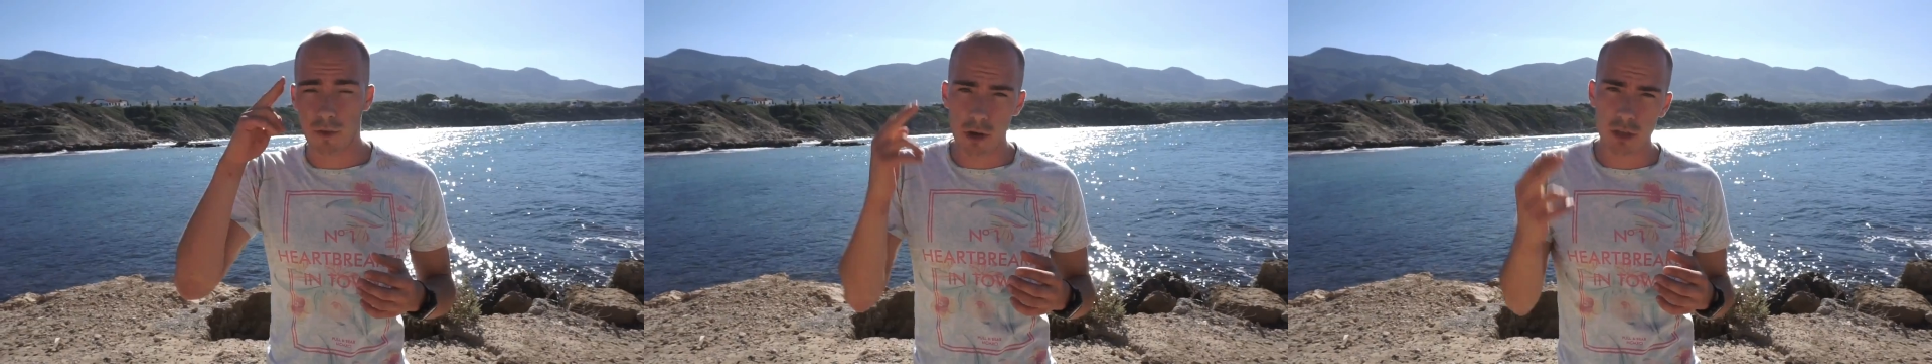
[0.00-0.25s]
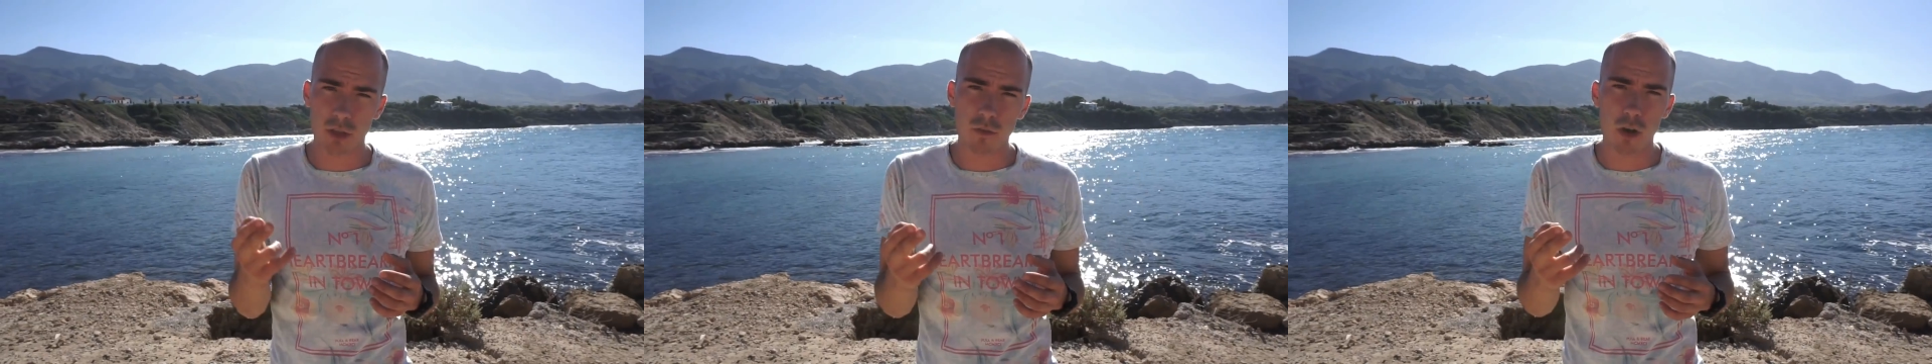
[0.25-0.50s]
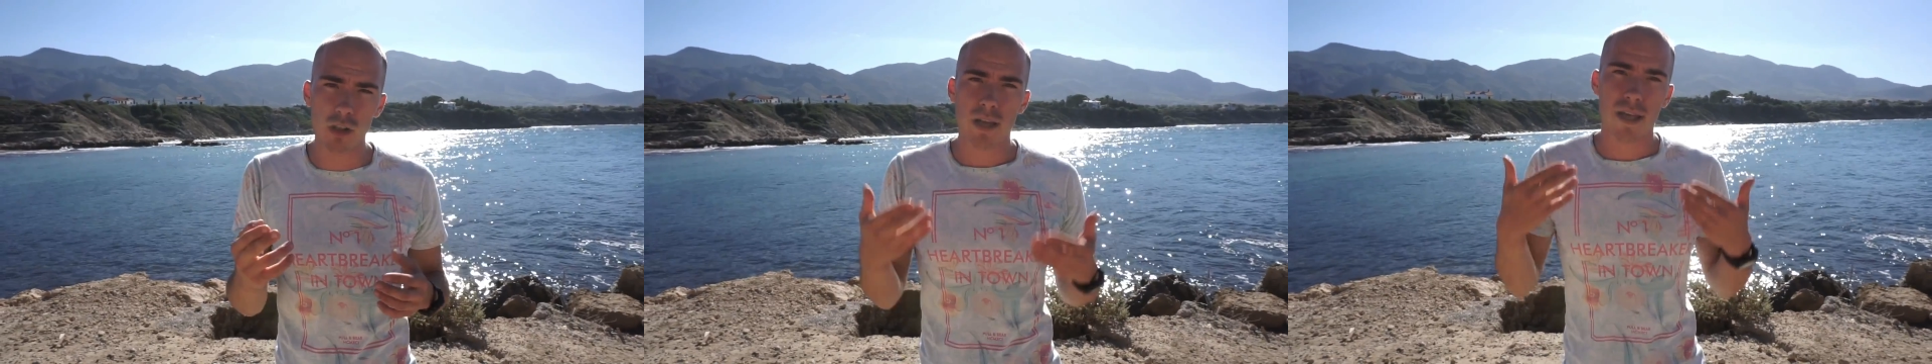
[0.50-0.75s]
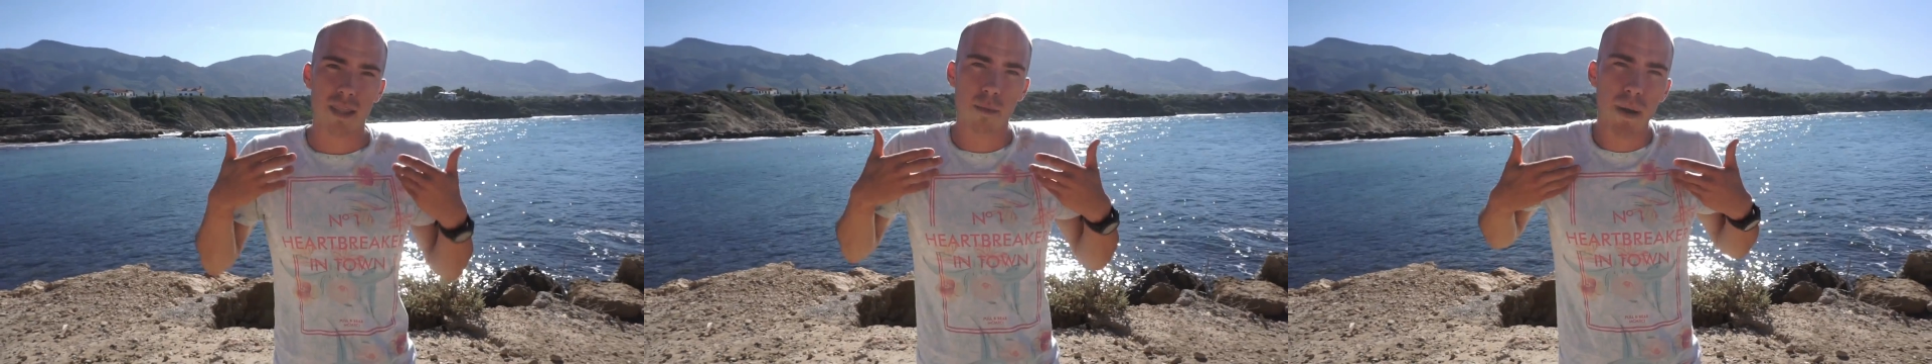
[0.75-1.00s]
First of all,
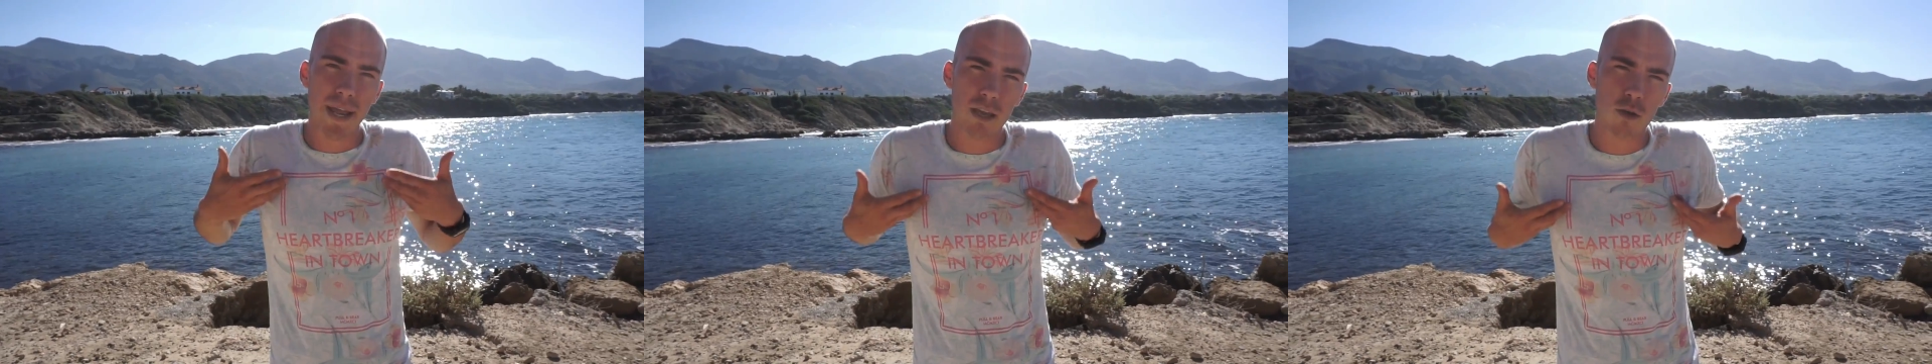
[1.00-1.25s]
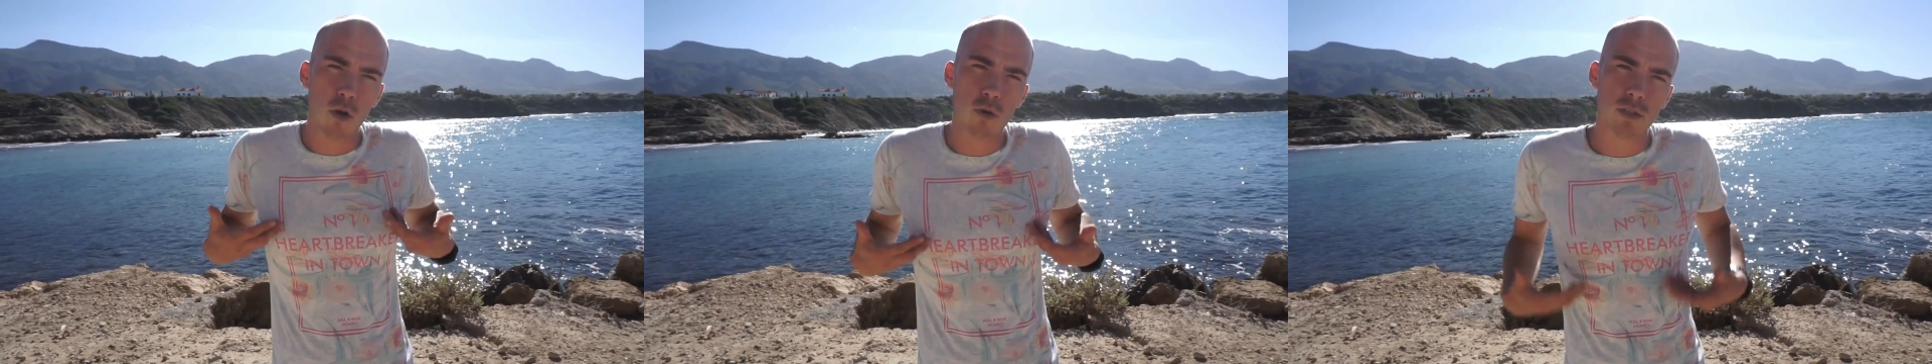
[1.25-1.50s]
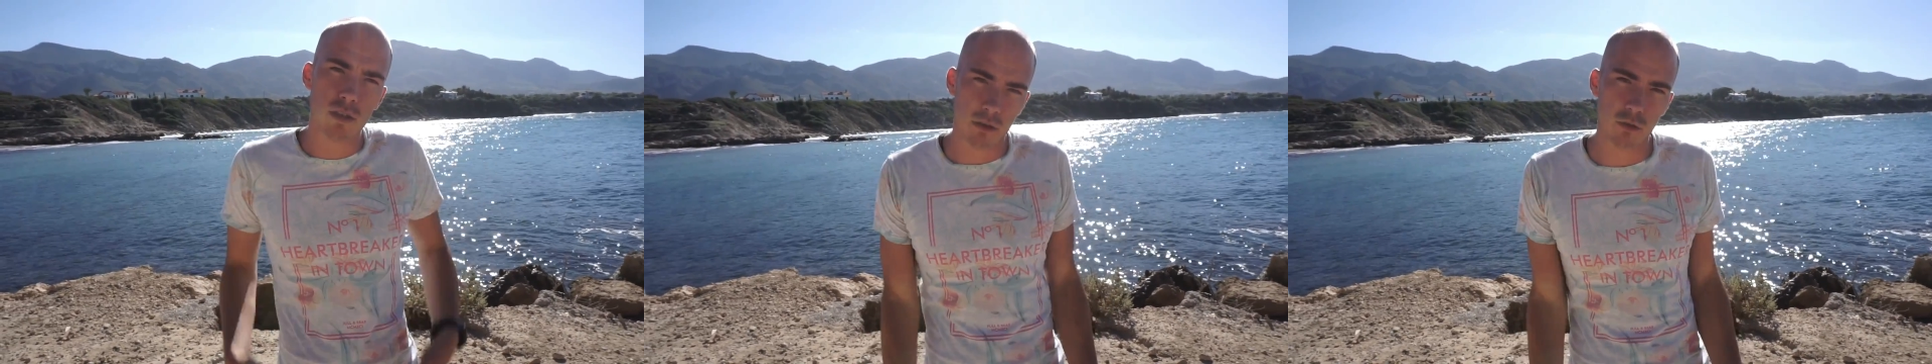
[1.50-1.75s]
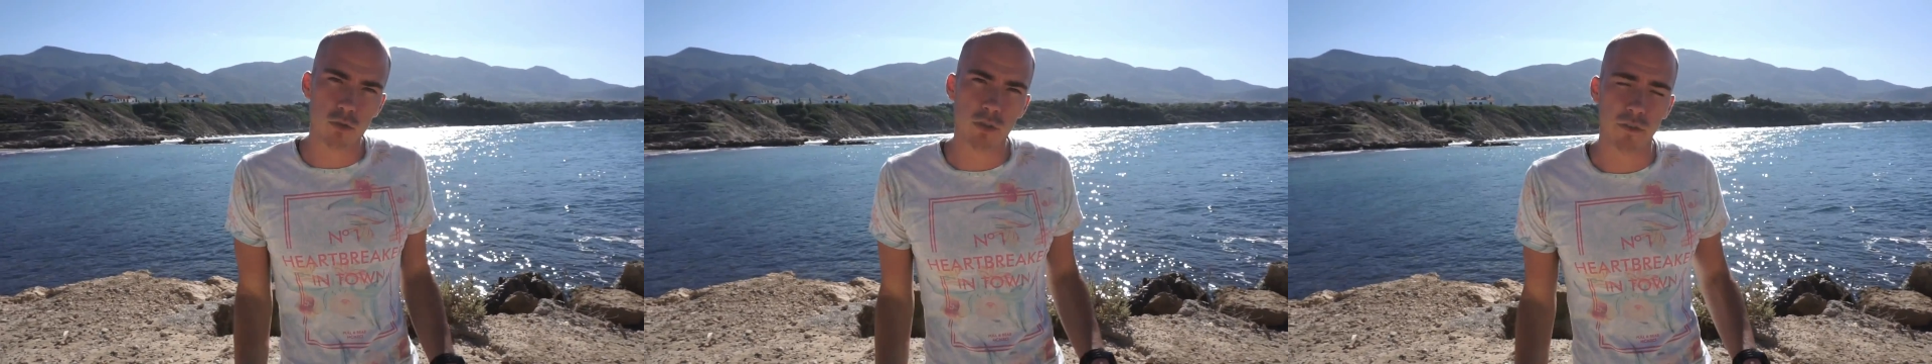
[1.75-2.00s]
the body goes
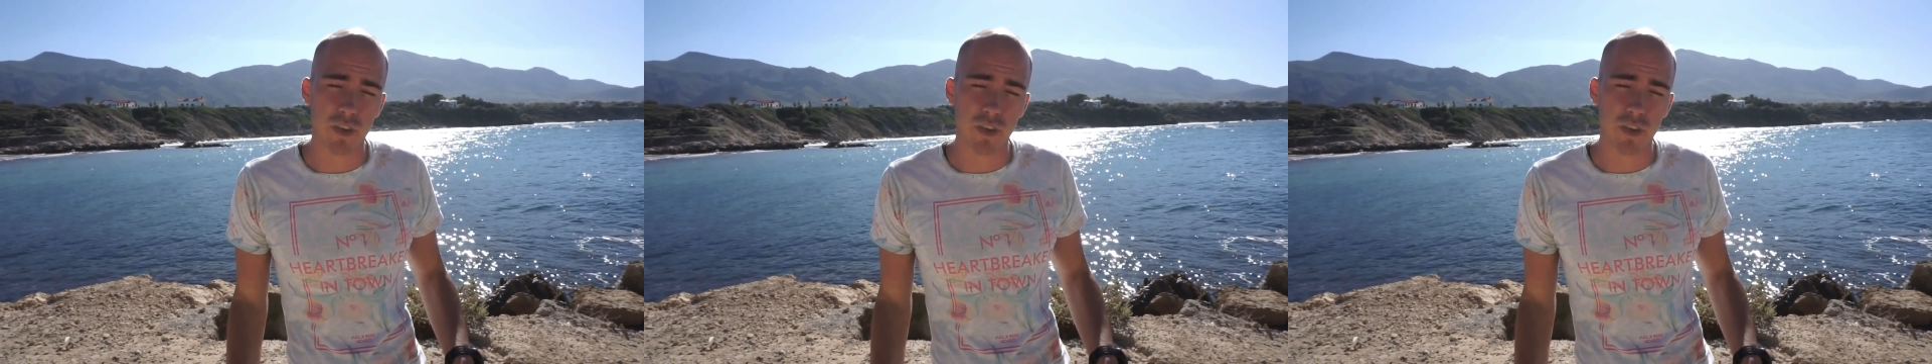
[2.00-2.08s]
through the